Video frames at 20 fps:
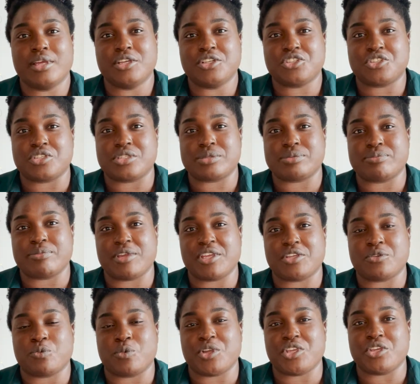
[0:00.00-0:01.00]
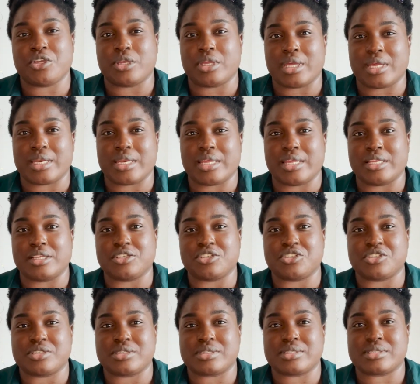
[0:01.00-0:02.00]
Just when you get in,
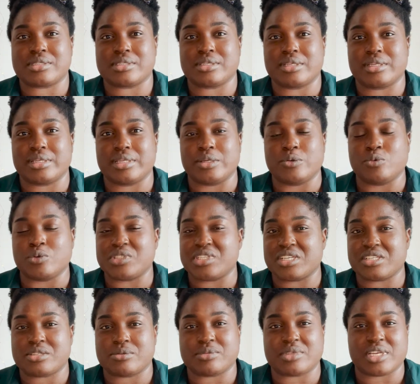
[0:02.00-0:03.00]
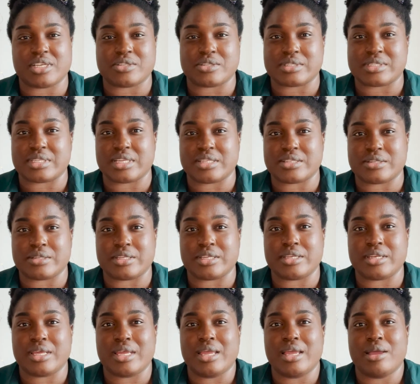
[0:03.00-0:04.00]
it will take some time to settle
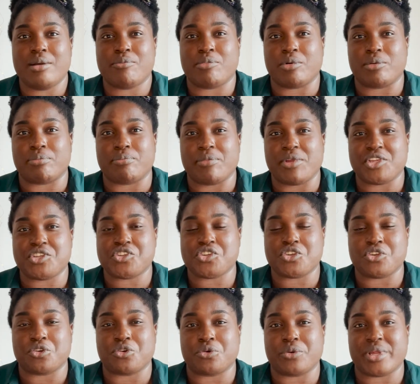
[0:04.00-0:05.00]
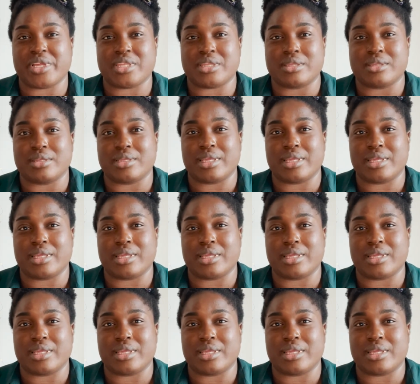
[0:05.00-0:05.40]
in, but make sure you create